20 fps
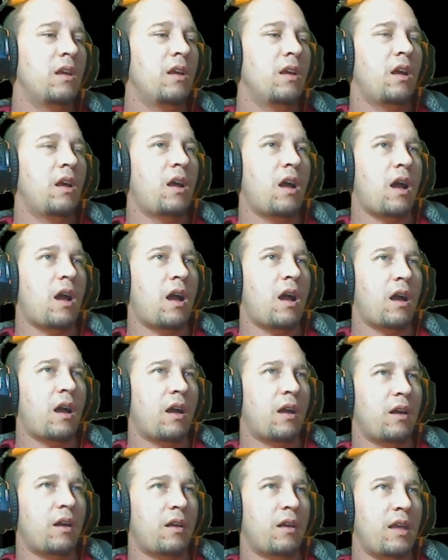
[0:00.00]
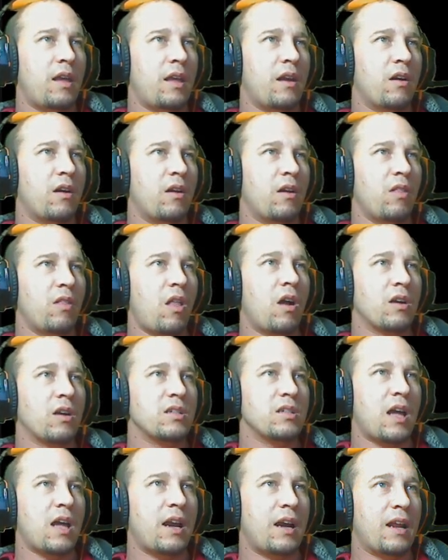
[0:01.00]
in and
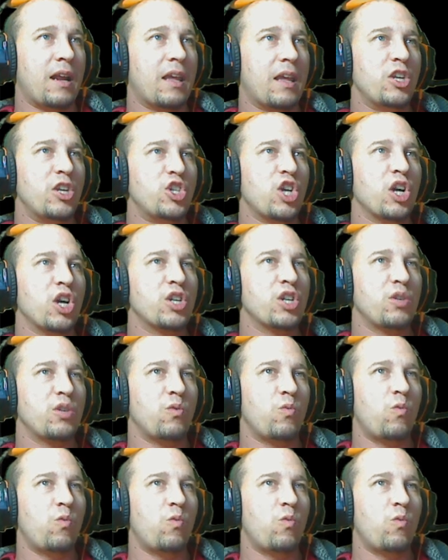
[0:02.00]
alongside and in conjunction